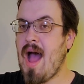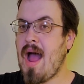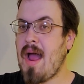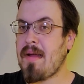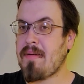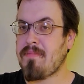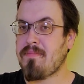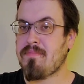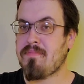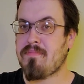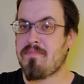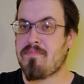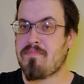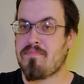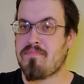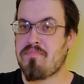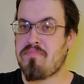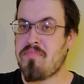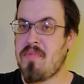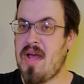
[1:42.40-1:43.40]
I'm
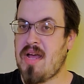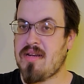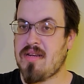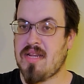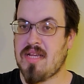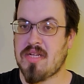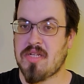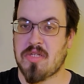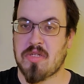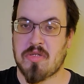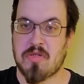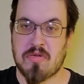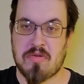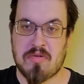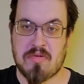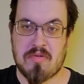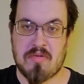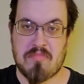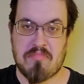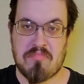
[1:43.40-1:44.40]
not li
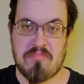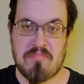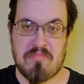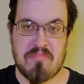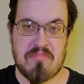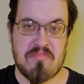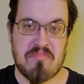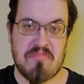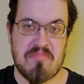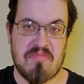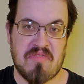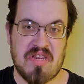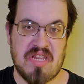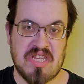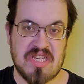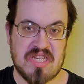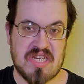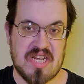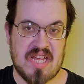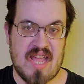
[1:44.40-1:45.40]

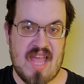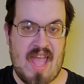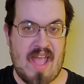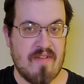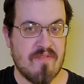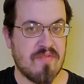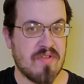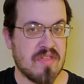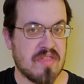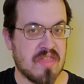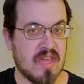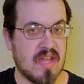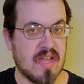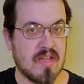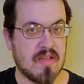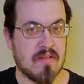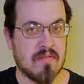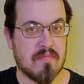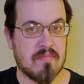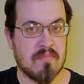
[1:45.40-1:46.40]
listing
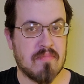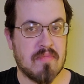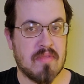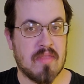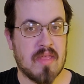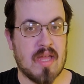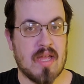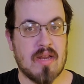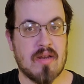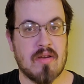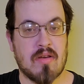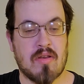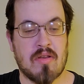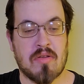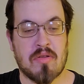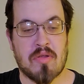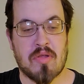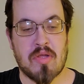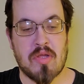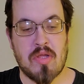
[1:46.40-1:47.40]
everything that
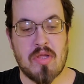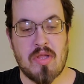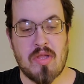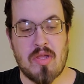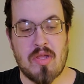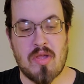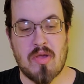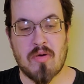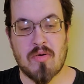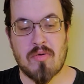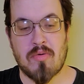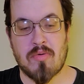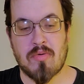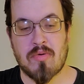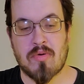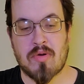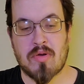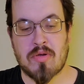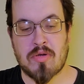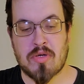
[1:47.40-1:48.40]

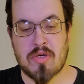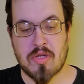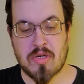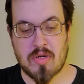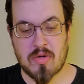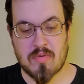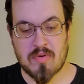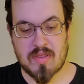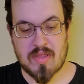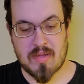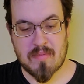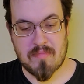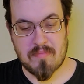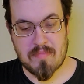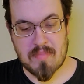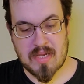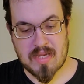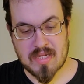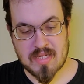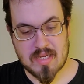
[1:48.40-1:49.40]
you could do with
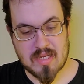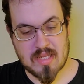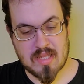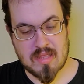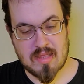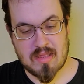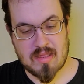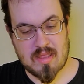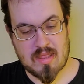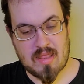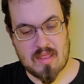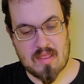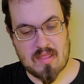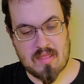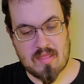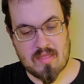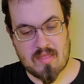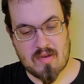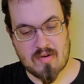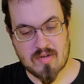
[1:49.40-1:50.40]
them because
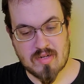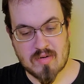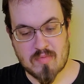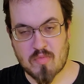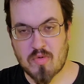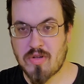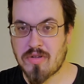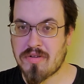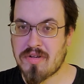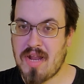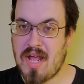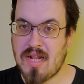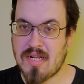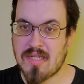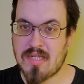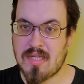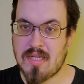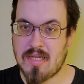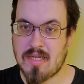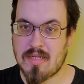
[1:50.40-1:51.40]
there's some real
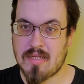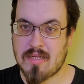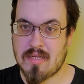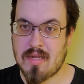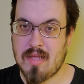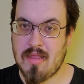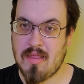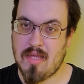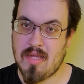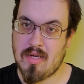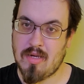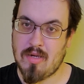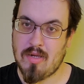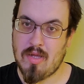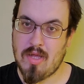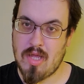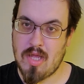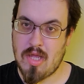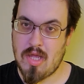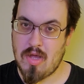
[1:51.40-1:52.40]
nonsense that
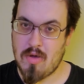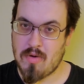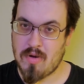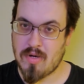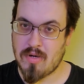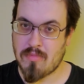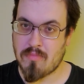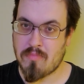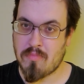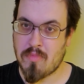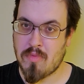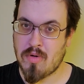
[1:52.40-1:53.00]
you can